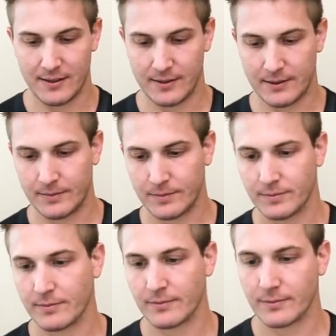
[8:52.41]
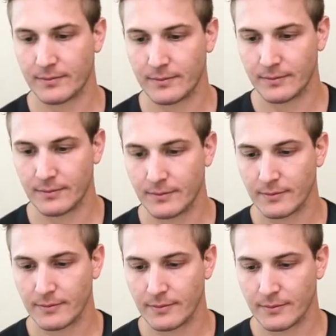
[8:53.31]

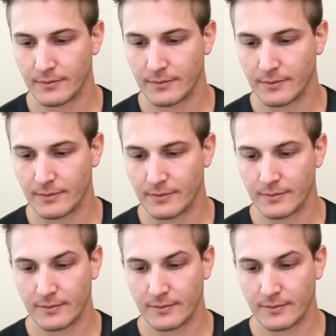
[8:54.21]
(silence)